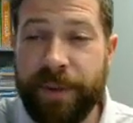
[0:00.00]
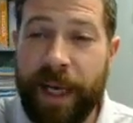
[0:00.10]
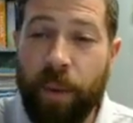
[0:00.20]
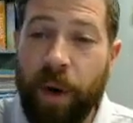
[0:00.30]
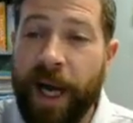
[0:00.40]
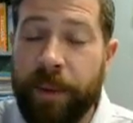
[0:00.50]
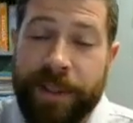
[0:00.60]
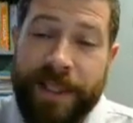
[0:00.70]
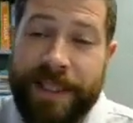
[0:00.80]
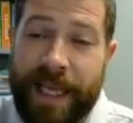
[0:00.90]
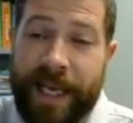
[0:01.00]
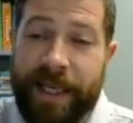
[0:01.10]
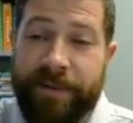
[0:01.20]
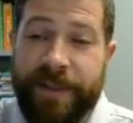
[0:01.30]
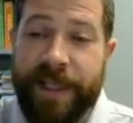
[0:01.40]
I'm going to substitute that
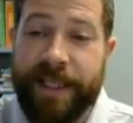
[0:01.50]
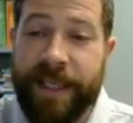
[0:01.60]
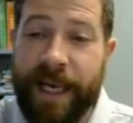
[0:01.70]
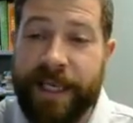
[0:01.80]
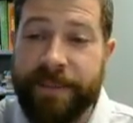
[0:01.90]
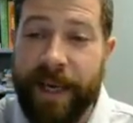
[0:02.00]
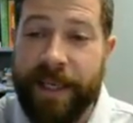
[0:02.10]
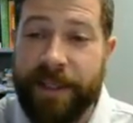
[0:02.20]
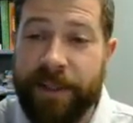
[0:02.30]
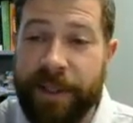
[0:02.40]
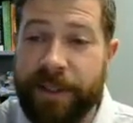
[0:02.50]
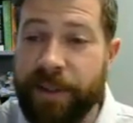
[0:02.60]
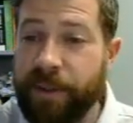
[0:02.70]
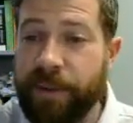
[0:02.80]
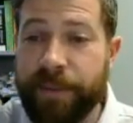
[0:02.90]
y with this negative 6x
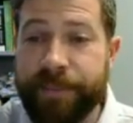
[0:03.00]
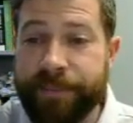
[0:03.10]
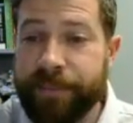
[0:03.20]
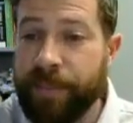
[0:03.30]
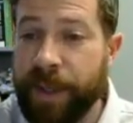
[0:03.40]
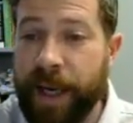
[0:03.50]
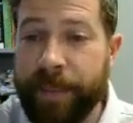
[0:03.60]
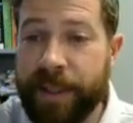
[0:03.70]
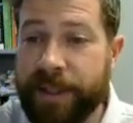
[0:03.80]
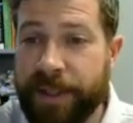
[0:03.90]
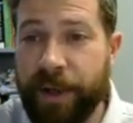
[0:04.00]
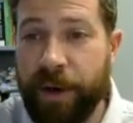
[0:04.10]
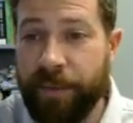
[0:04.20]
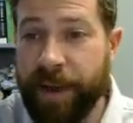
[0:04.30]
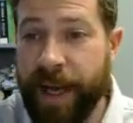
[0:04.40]
minus 32.
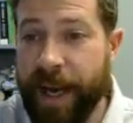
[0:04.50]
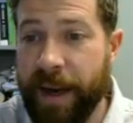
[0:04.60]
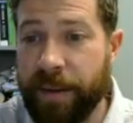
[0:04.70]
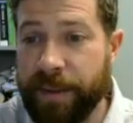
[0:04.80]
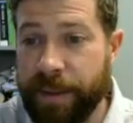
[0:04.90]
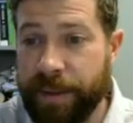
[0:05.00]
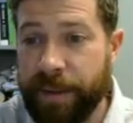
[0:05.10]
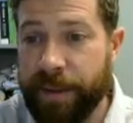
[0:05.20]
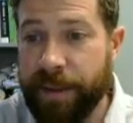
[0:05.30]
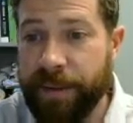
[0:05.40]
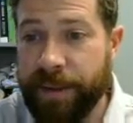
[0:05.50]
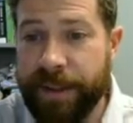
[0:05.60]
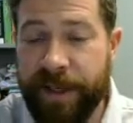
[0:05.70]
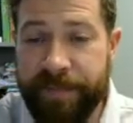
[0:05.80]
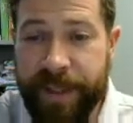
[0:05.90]
I'm going to solve that out.
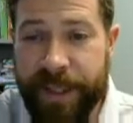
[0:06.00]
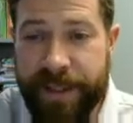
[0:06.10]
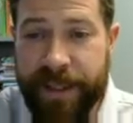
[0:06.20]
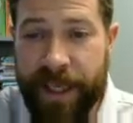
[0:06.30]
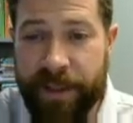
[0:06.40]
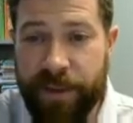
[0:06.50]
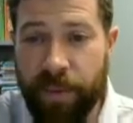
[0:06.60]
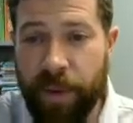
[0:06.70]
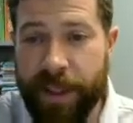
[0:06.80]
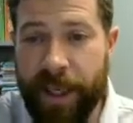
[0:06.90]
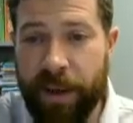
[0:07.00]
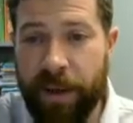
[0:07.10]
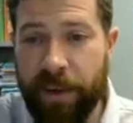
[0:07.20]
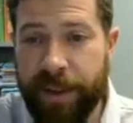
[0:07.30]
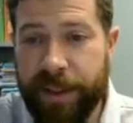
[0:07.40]
Just give me a
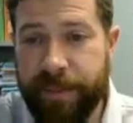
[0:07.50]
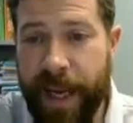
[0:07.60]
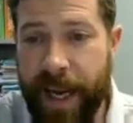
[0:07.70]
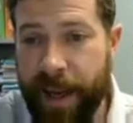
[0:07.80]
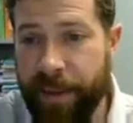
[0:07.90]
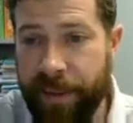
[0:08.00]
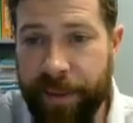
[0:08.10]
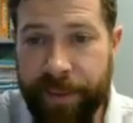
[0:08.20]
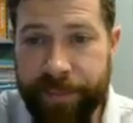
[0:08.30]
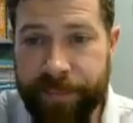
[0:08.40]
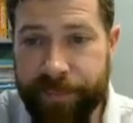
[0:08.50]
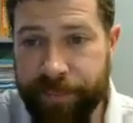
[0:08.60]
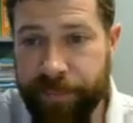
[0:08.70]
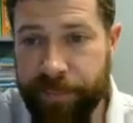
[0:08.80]
second to work out all this math.